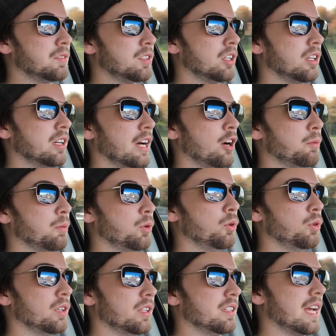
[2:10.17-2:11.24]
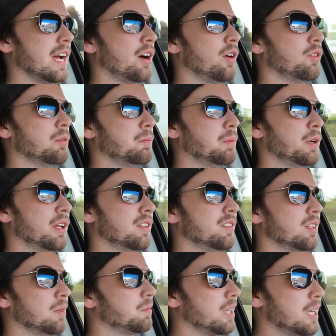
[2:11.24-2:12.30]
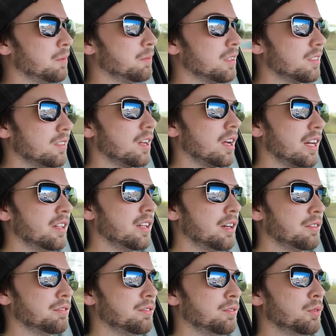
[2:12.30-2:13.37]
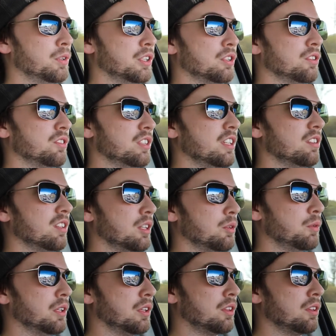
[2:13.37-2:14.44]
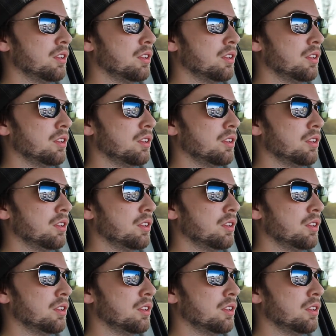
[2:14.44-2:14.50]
to help cool it down, but sometimes it's not enough when you're dealing with